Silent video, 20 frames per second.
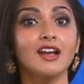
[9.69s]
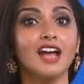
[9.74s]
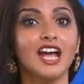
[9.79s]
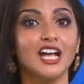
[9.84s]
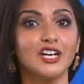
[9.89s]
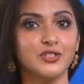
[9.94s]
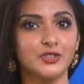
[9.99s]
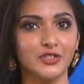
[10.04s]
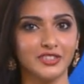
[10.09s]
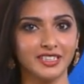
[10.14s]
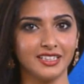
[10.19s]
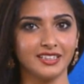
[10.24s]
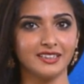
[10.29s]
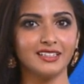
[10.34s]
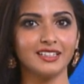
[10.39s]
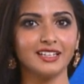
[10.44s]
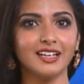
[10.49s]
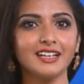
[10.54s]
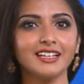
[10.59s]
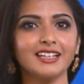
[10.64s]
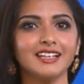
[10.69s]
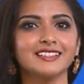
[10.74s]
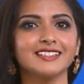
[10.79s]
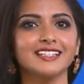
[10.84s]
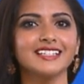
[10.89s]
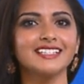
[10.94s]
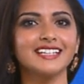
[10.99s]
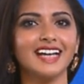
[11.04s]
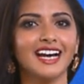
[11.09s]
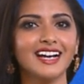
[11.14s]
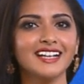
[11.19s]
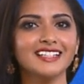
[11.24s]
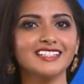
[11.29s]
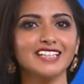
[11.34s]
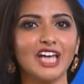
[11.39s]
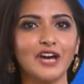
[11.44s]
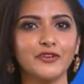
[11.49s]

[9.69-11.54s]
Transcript: and Shruti Teeluck is a young South